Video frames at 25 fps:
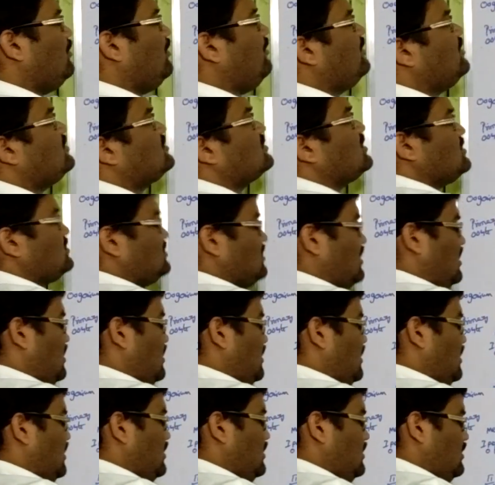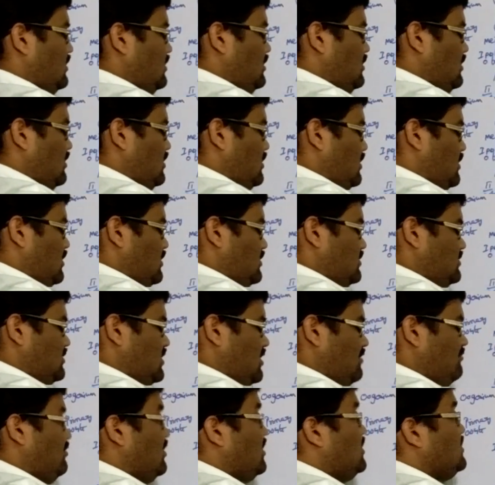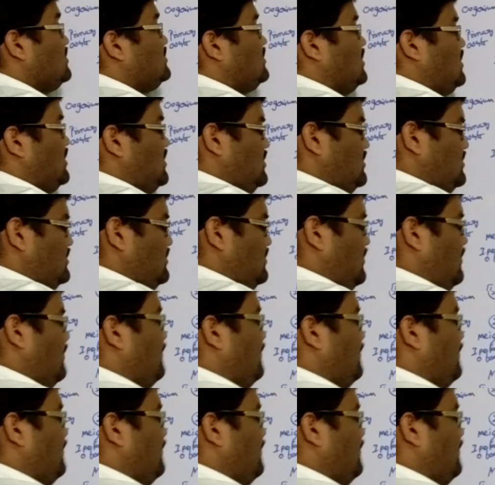we have discussed already. Say for instance